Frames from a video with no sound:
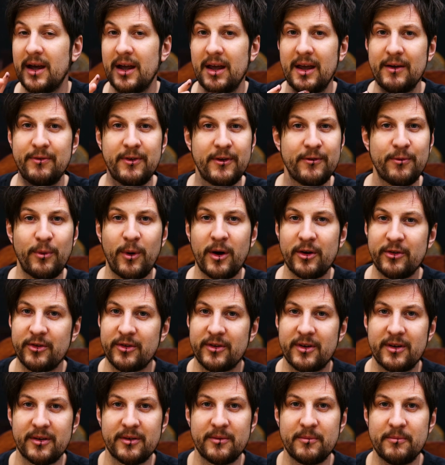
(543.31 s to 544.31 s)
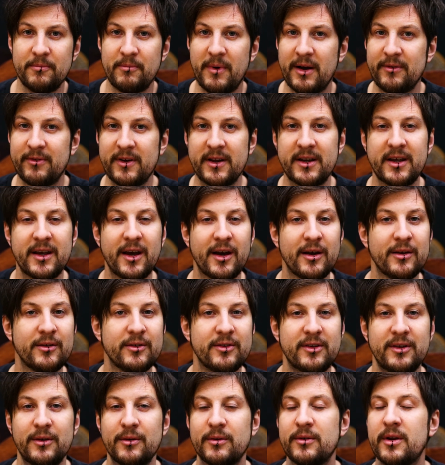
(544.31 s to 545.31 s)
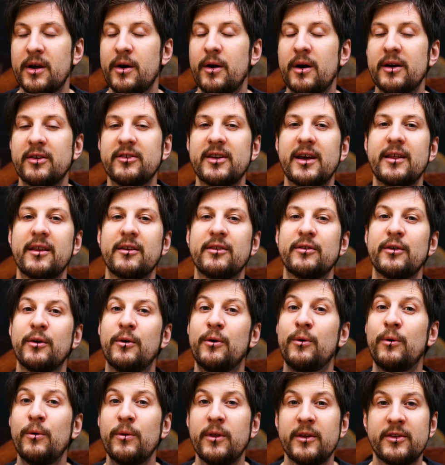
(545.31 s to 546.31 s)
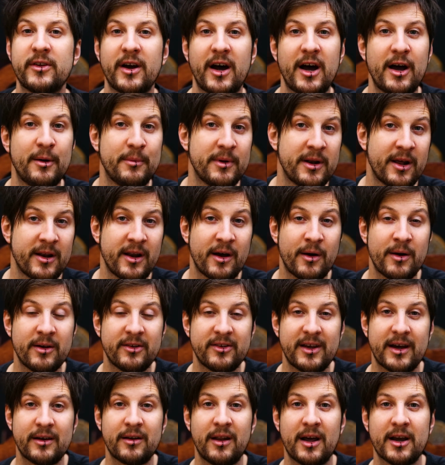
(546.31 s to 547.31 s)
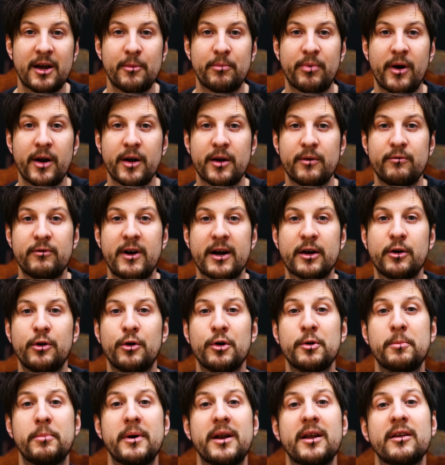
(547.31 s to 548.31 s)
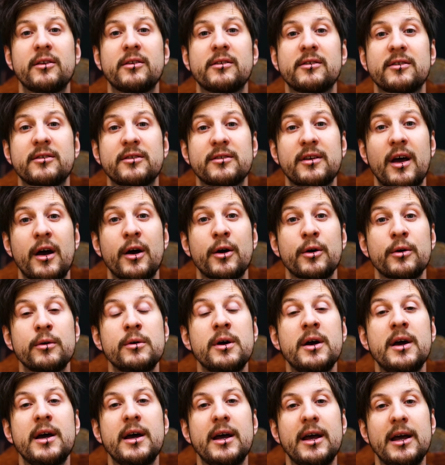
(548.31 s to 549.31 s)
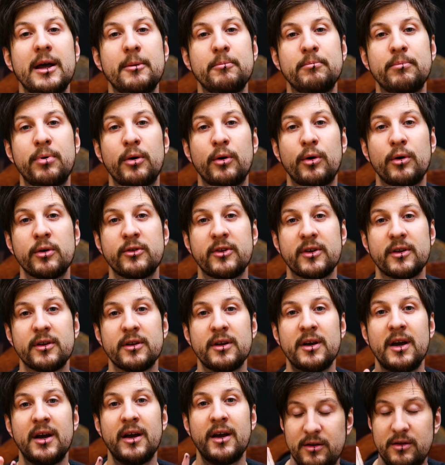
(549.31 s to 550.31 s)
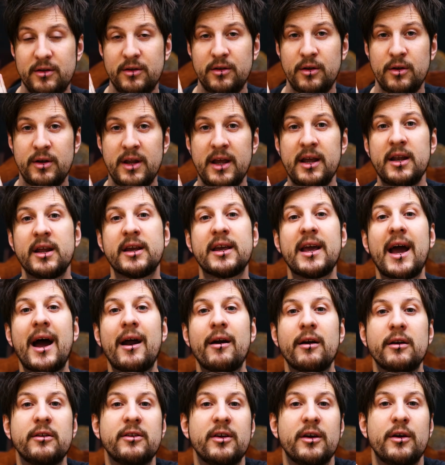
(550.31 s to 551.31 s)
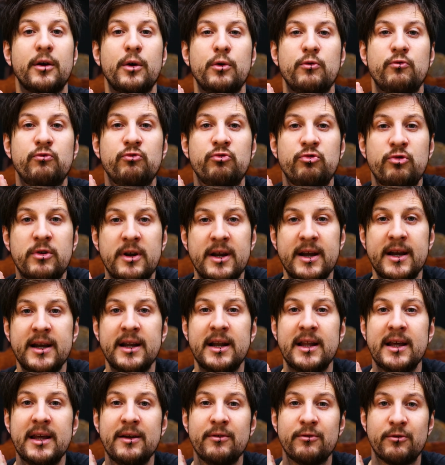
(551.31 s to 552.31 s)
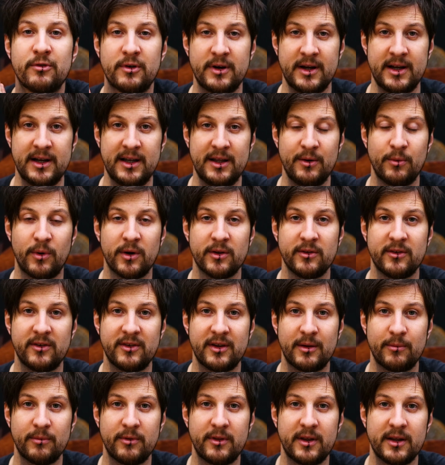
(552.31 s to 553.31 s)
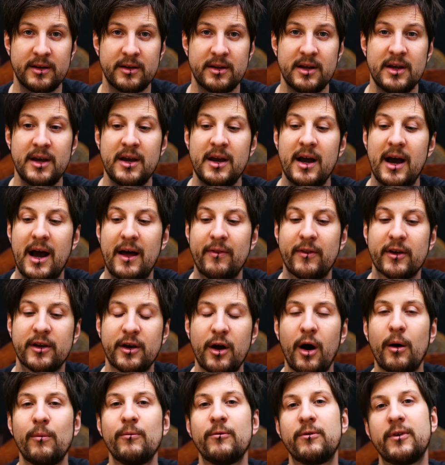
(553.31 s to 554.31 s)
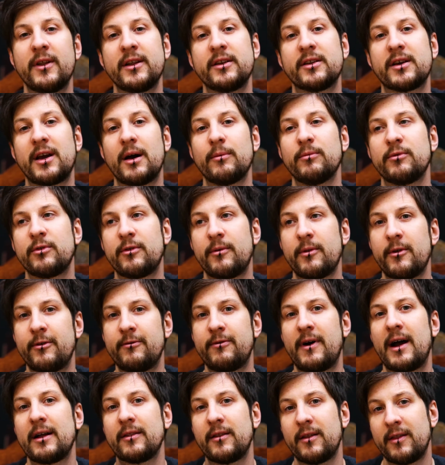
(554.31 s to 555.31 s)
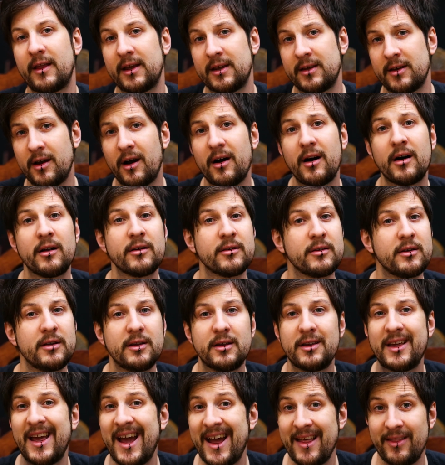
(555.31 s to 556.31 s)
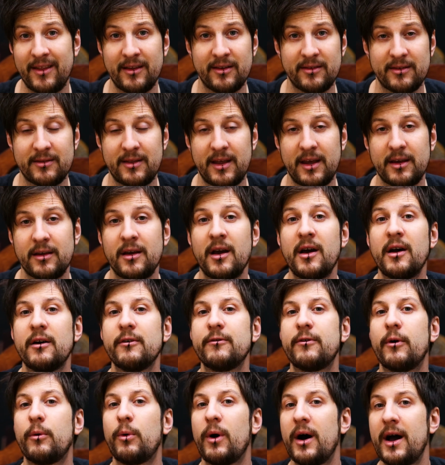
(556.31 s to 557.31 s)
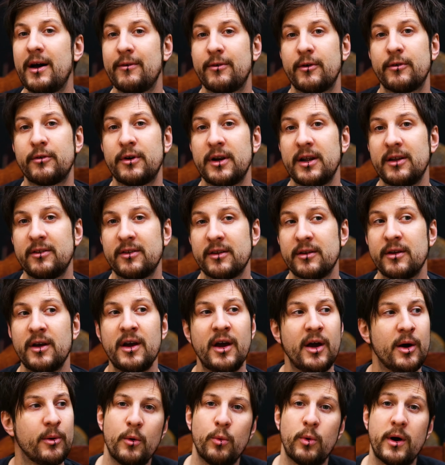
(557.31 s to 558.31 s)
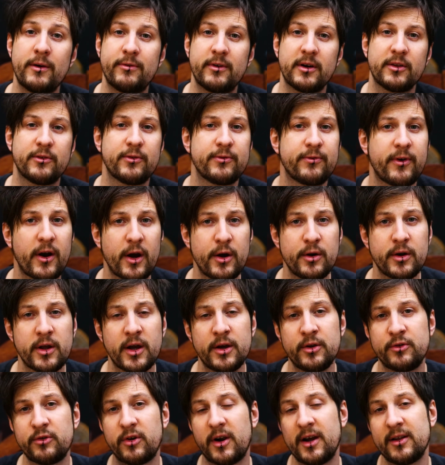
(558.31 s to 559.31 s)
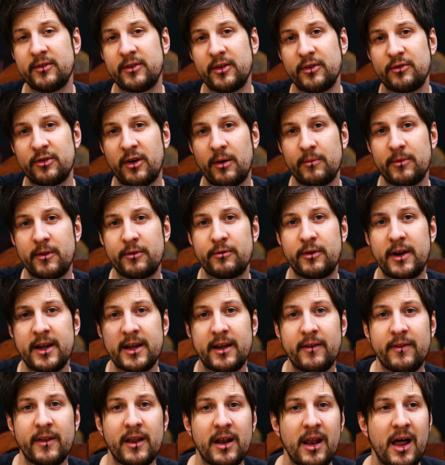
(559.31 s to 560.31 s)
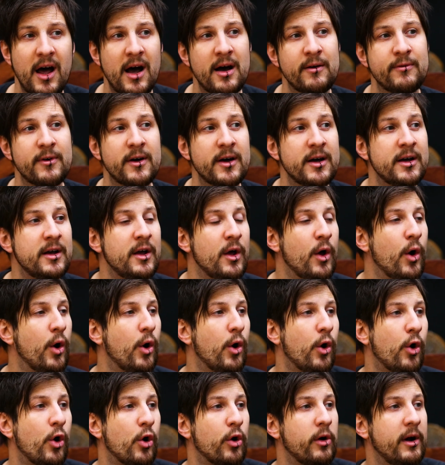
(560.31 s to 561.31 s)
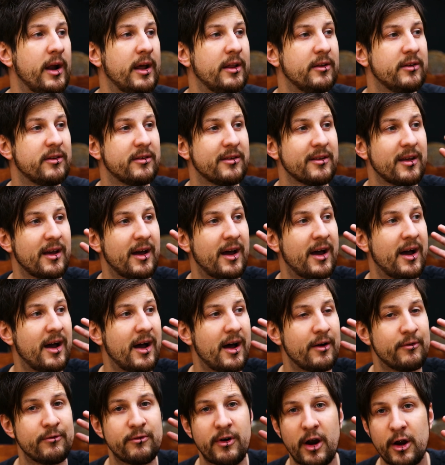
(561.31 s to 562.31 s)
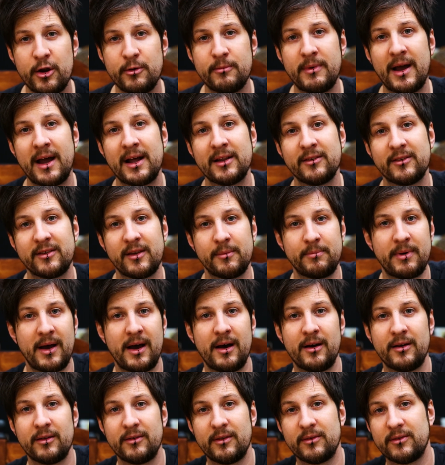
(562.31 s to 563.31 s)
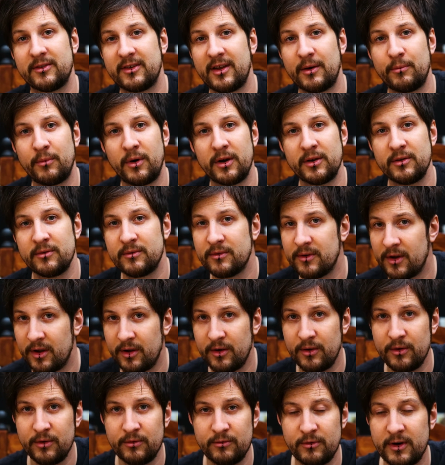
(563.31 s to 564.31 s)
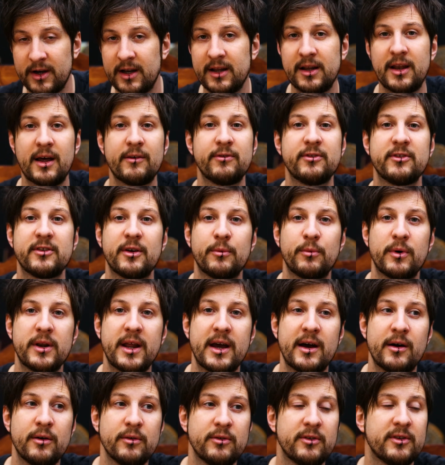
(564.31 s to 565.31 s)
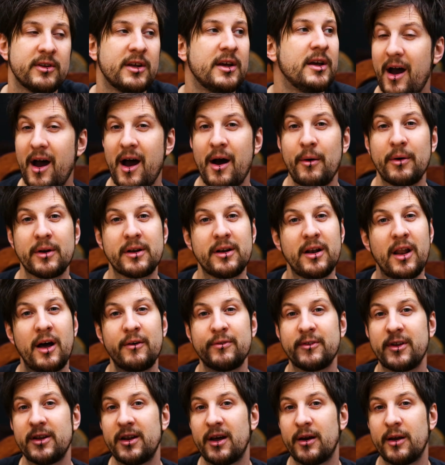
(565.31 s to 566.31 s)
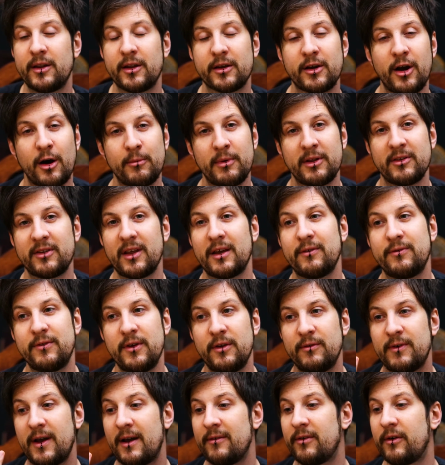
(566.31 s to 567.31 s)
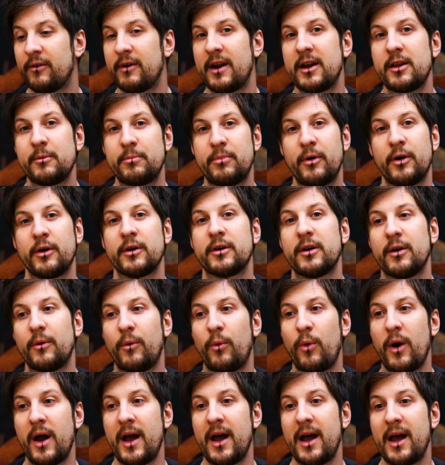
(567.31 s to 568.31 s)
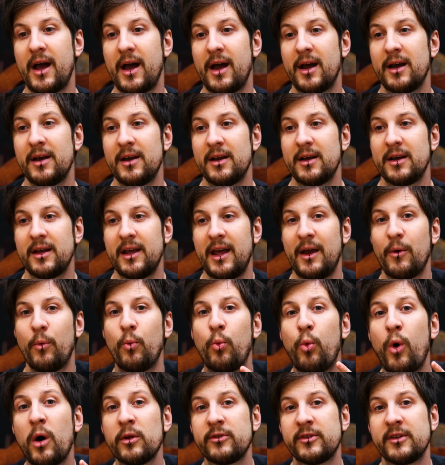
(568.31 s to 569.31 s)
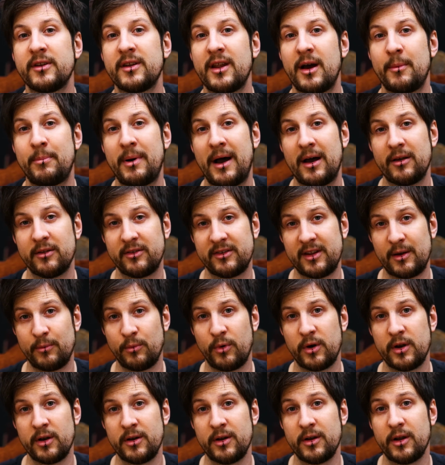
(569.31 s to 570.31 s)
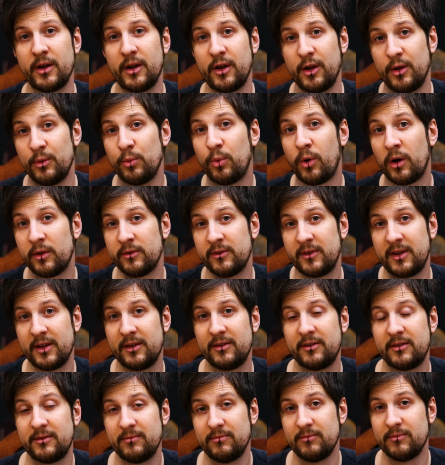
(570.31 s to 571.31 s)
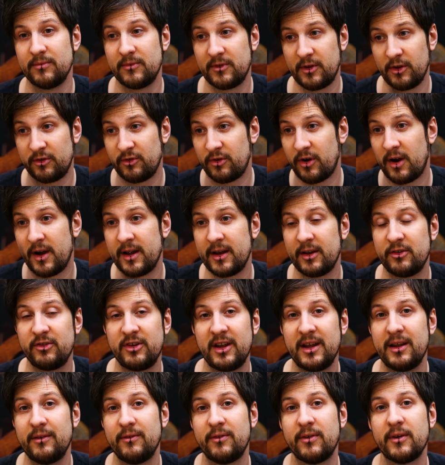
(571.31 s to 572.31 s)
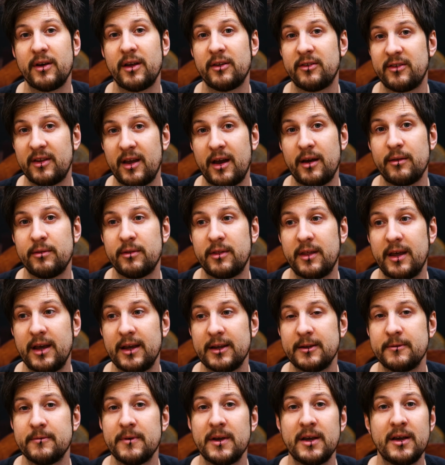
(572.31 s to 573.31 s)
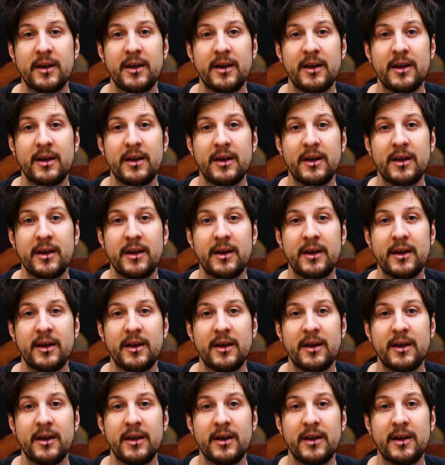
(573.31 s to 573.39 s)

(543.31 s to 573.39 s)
If you've watched my videos, you'll know I say this all the time, and I know I sound like a broken record, but it's so important. You need a character who really, really wants something, and the conflict comes from the fact that they can't get this thing for whatever reason. Whether it's Frodo trying to drop the ring in the lava, or it's a romance about someone who really loves someone else. I would love to know in the comments if you've ever read a book where it wasn't about someone who wanted to try and achieve a certain thing.